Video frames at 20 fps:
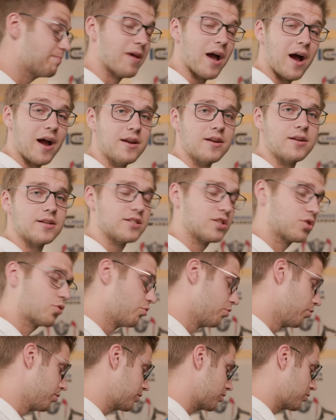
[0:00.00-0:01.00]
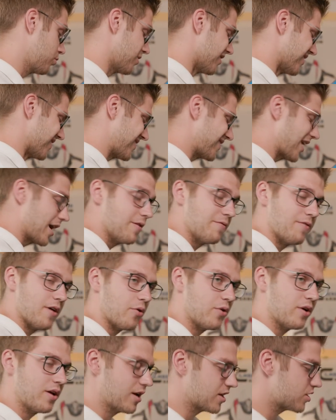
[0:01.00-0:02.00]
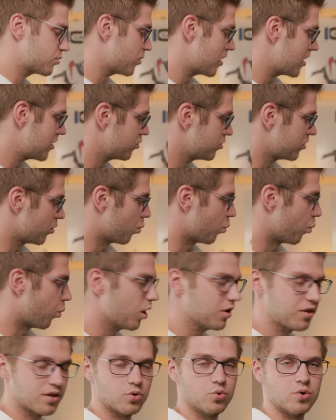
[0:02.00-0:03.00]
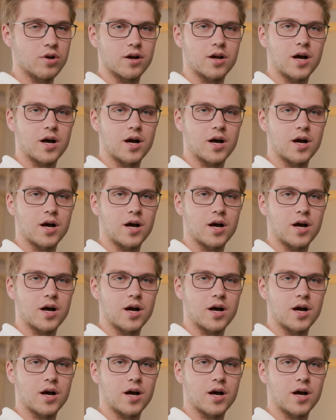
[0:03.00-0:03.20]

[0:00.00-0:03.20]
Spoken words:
behind it is screwed to the side fairing as well to the water cooler